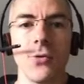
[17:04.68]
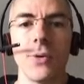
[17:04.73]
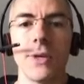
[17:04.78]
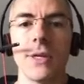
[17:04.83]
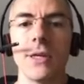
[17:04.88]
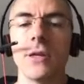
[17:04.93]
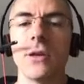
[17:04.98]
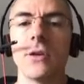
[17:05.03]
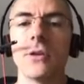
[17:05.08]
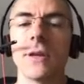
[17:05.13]

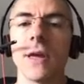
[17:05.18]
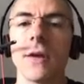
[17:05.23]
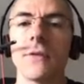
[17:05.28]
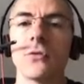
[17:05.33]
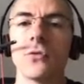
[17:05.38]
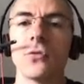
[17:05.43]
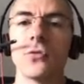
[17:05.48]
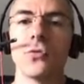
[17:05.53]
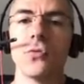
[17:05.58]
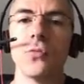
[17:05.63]
We didn't
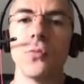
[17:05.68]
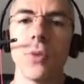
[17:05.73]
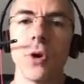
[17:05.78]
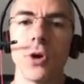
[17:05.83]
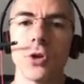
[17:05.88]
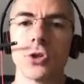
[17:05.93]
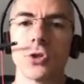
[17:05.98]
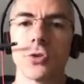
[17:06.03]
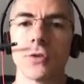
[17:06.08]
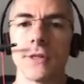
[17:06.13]
have to do
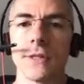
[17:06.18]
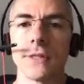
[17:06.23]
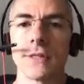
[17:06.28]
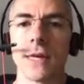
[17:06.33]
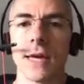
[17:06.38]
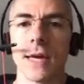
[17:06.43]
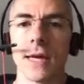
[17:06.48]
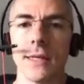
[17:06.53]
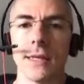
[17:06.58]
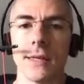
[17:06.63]
much on this
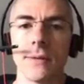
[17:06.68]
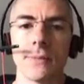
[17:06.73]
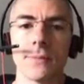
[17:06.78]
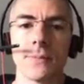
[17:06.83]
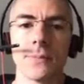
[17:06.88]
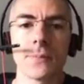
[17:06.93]
side.